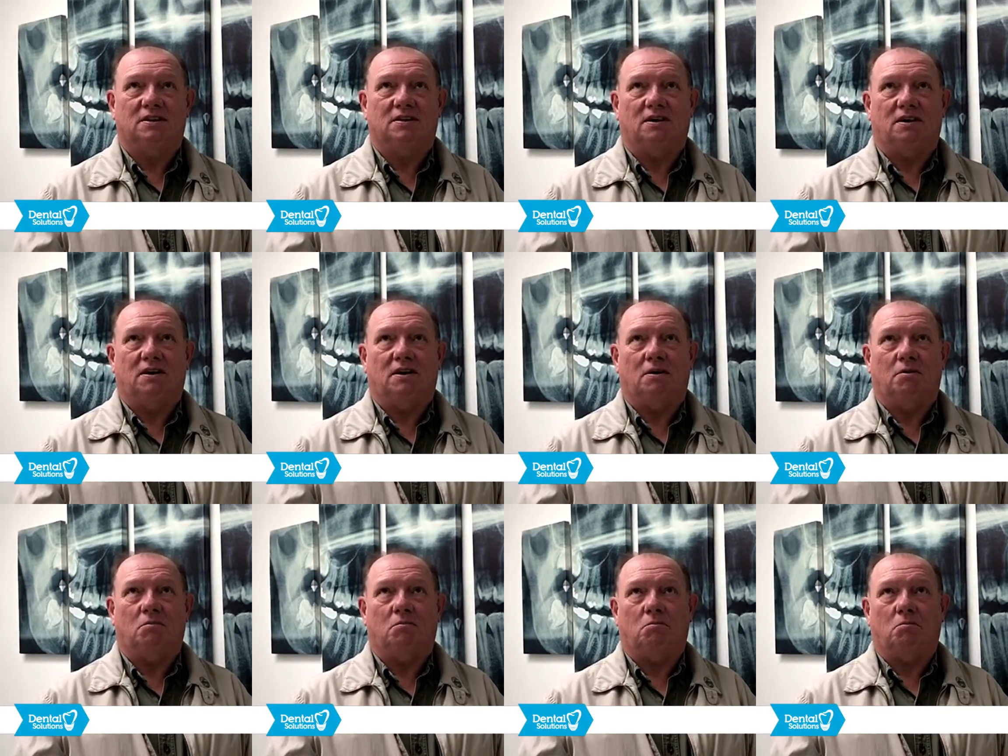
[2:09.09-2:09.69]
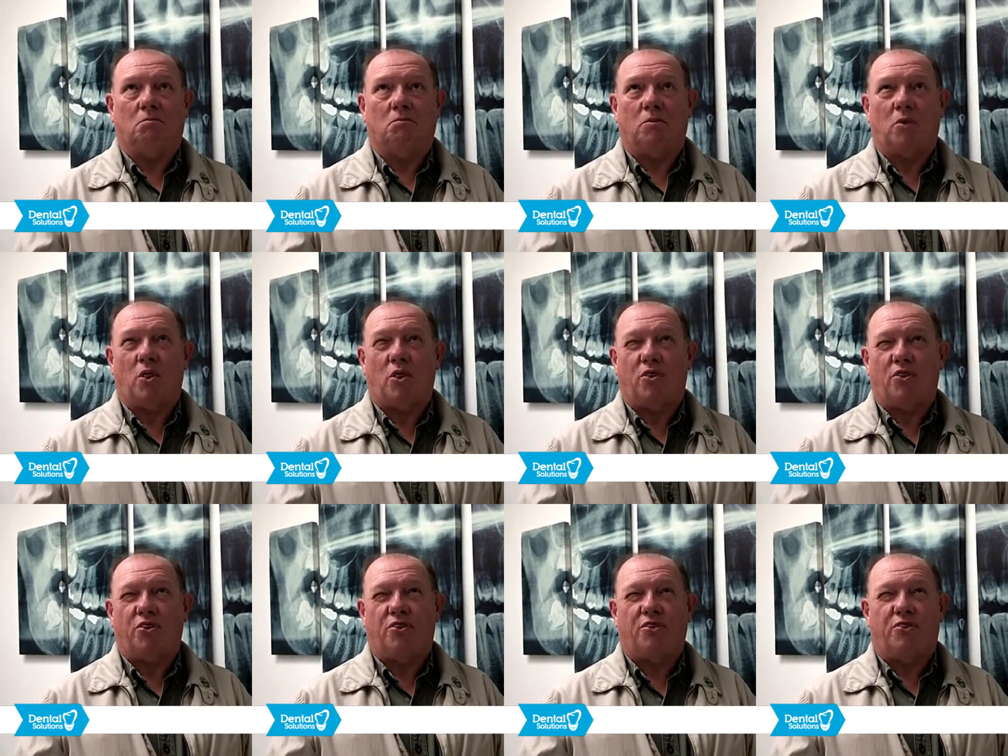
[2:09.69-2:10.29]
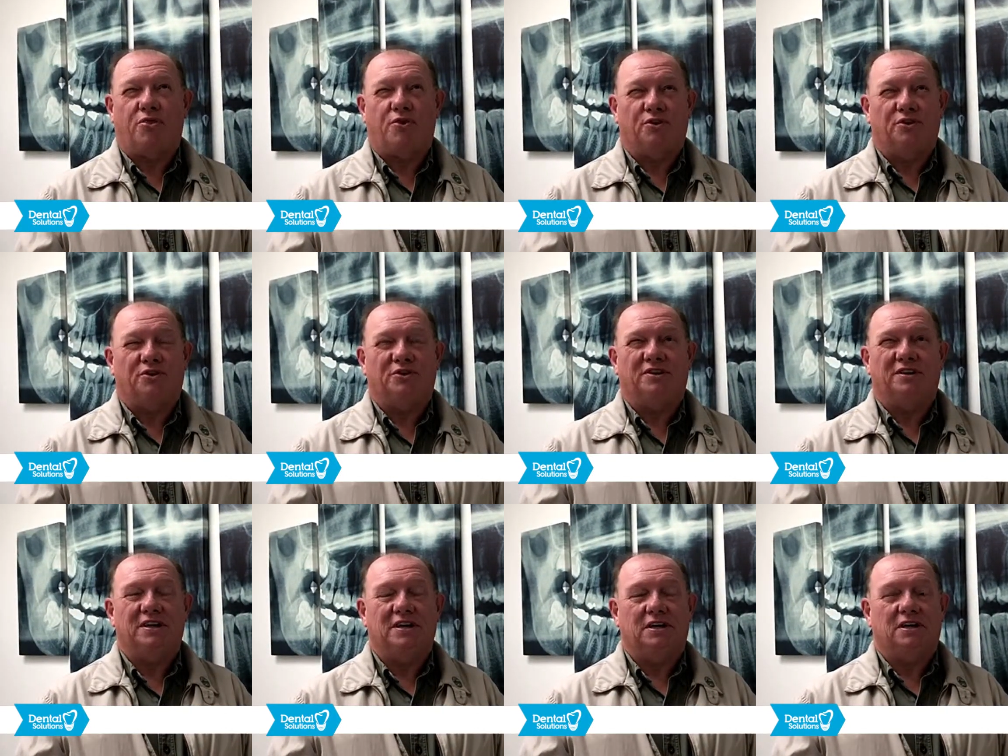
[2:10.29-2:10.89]
um,
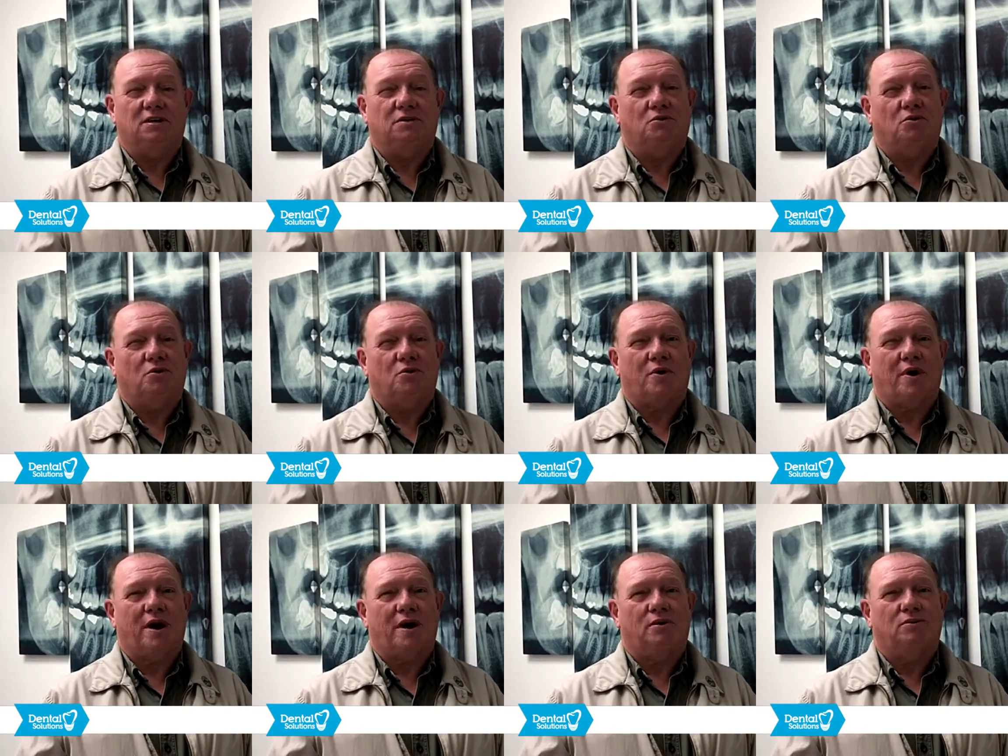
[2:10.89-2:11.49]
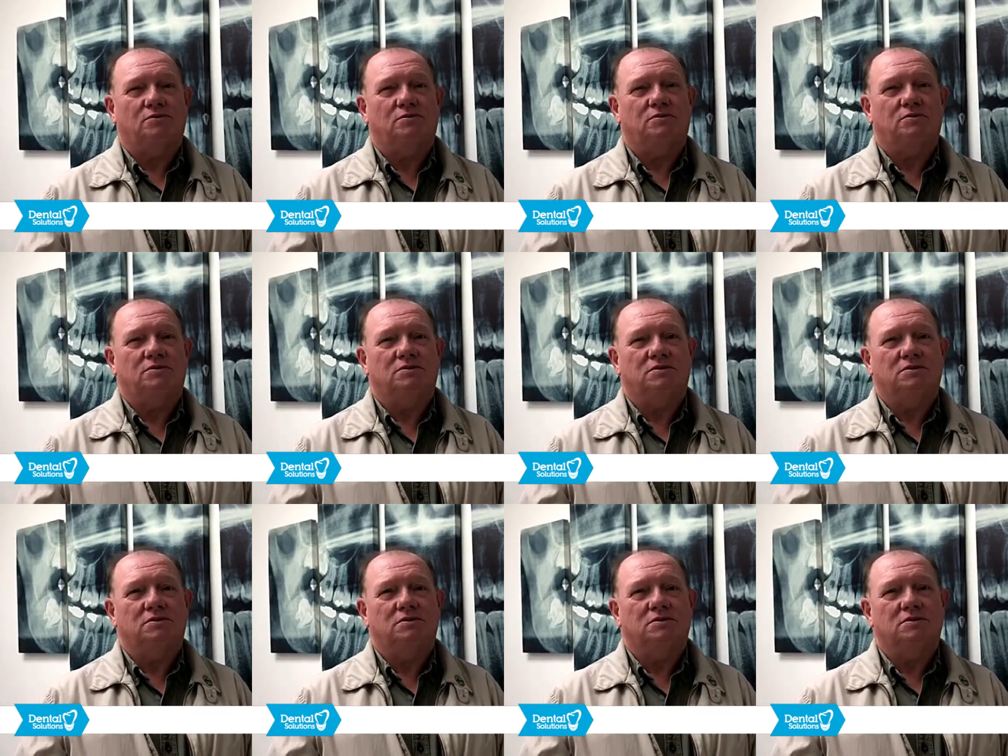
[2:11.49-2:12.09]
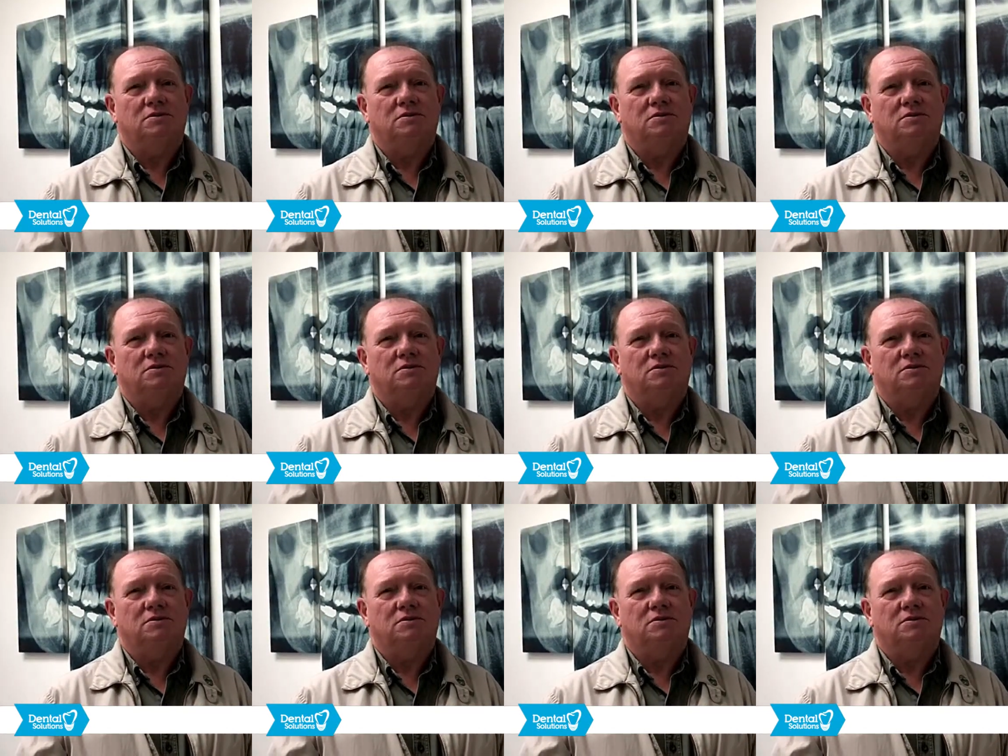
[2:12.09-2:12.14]
13 crowns,